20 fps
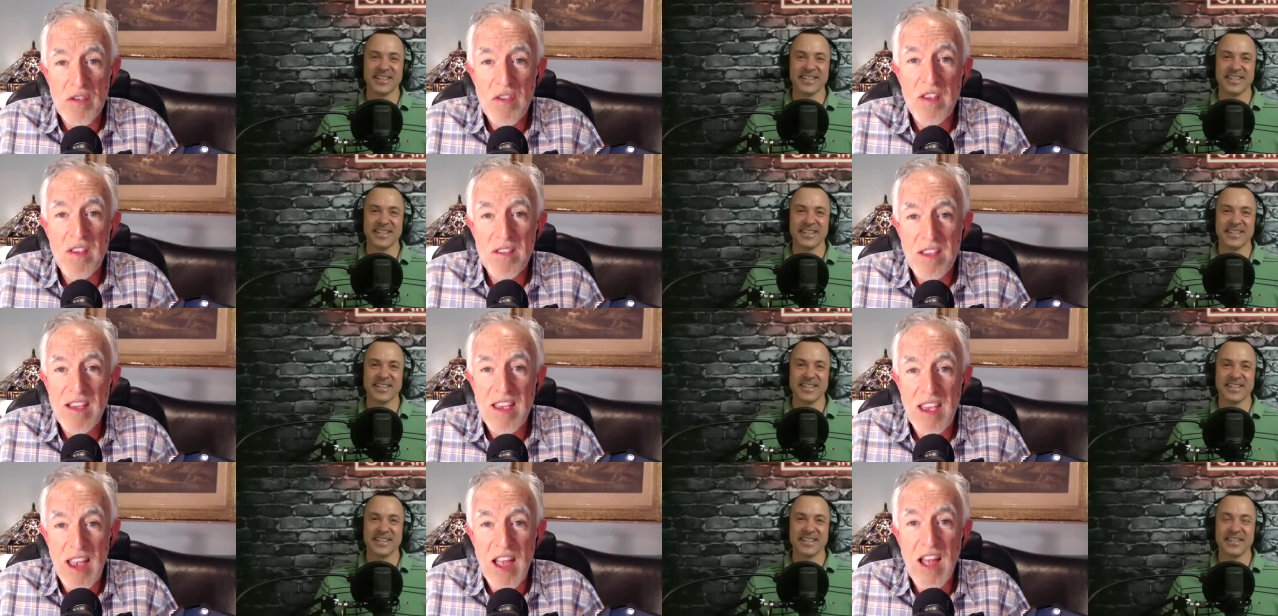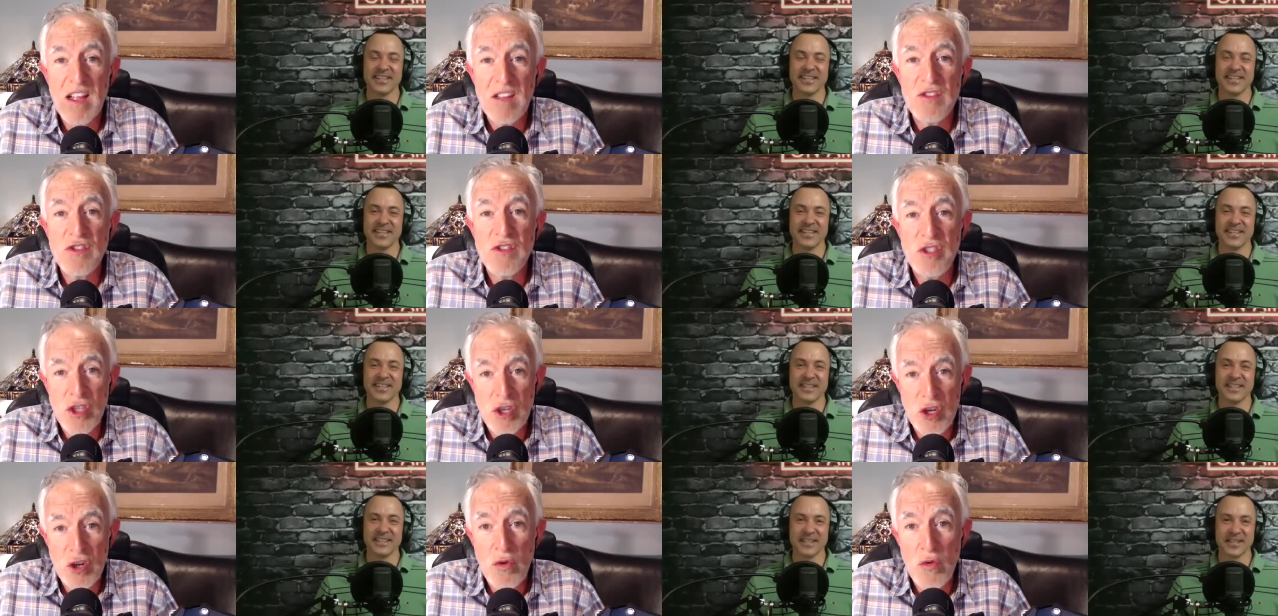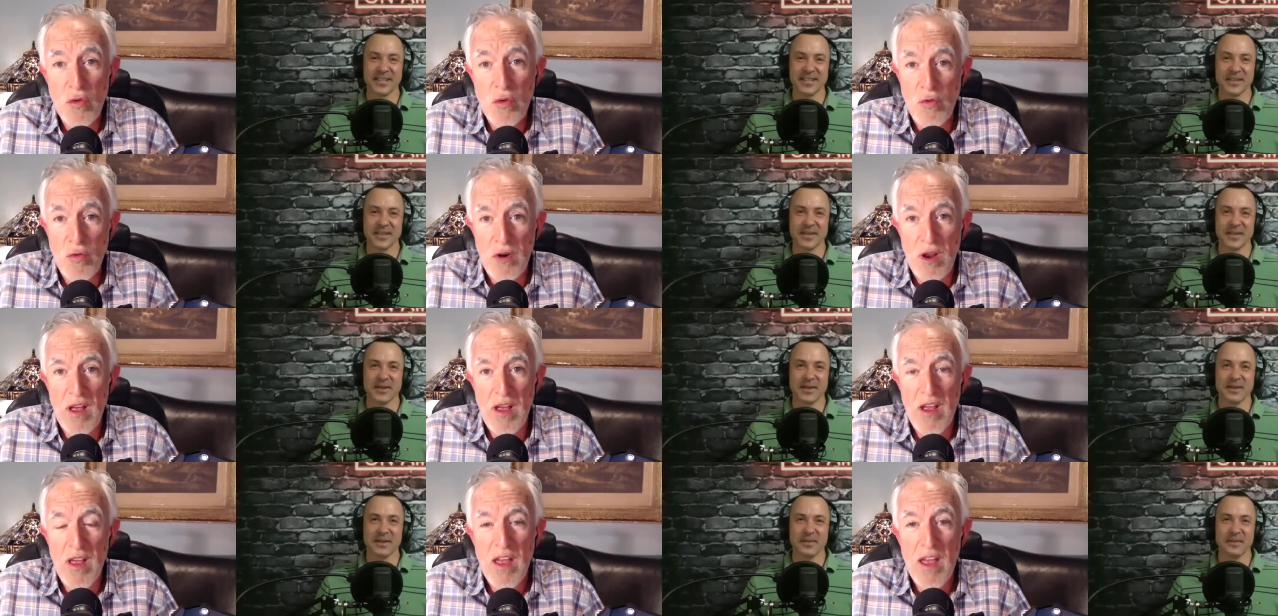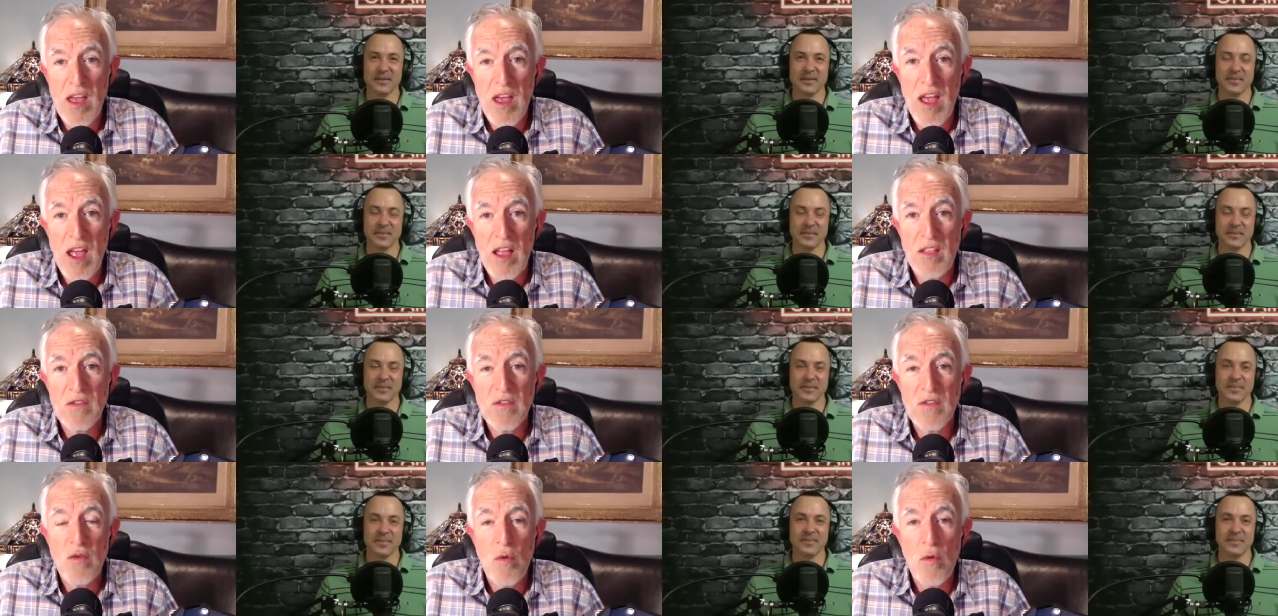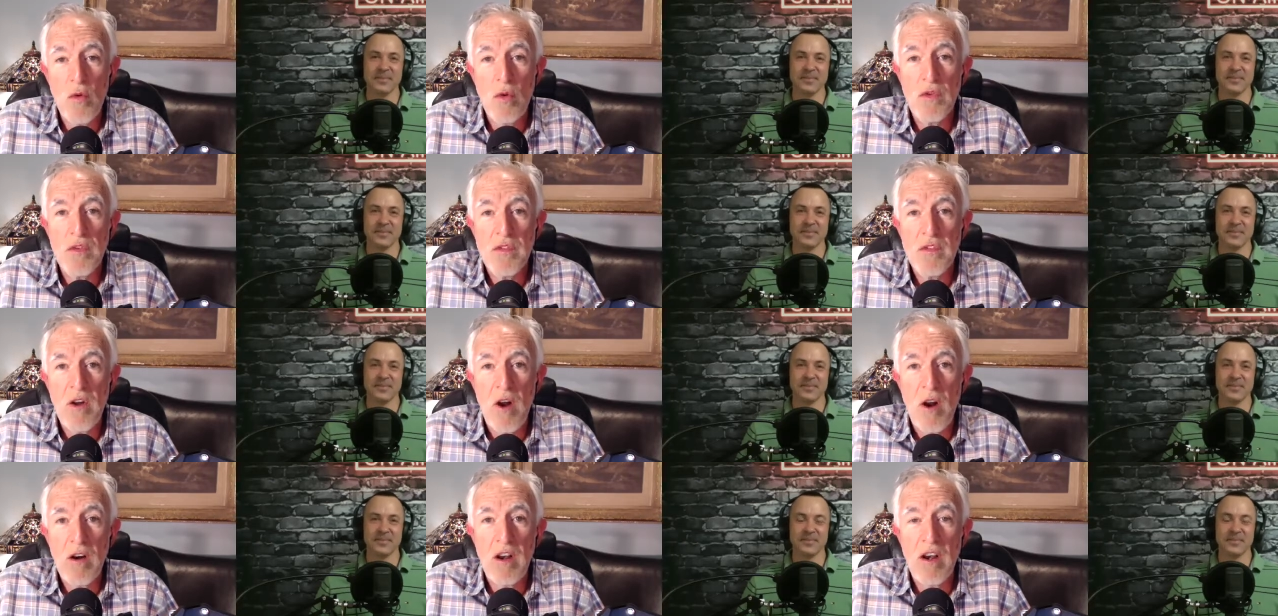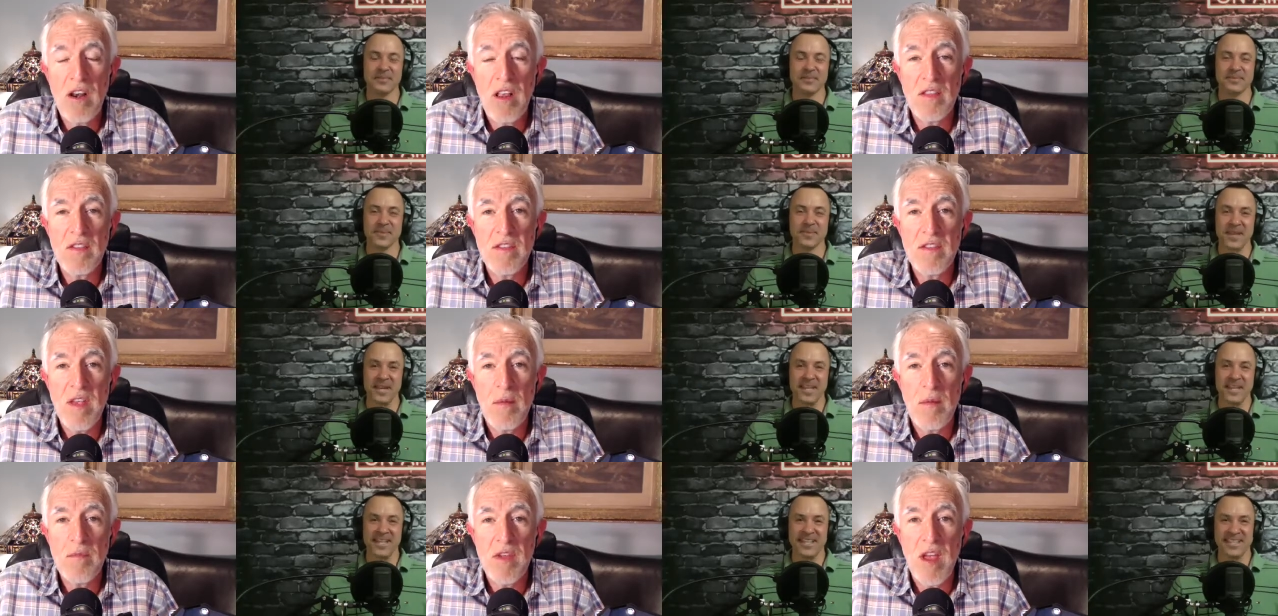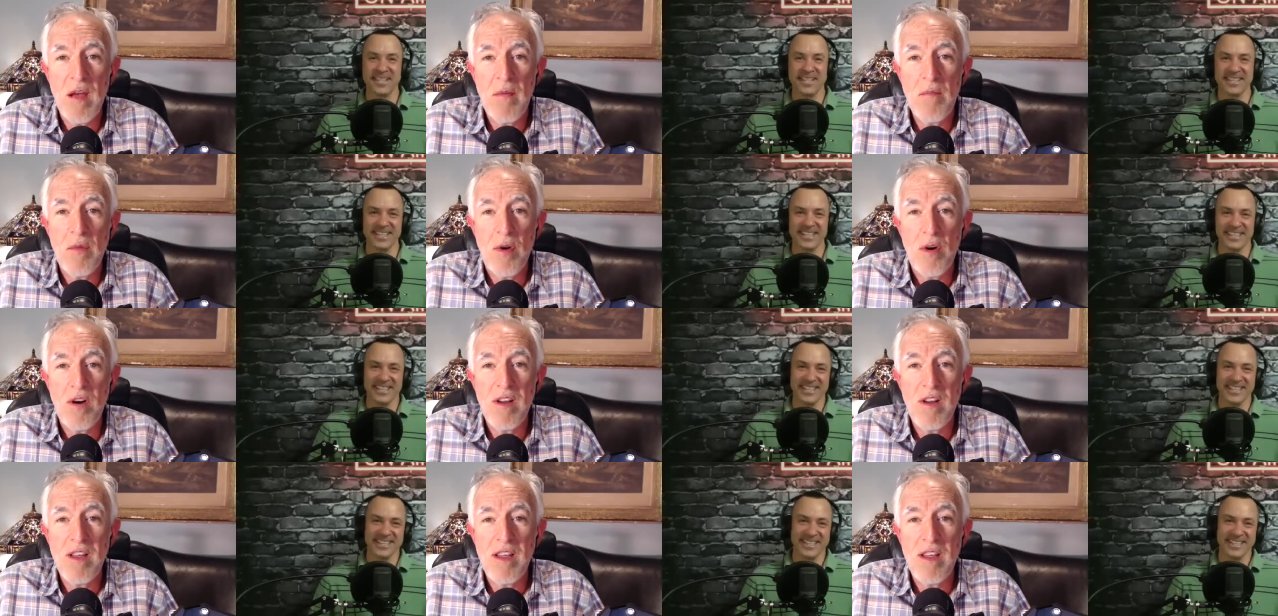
Speaker 1: is, again, June, and school started in September.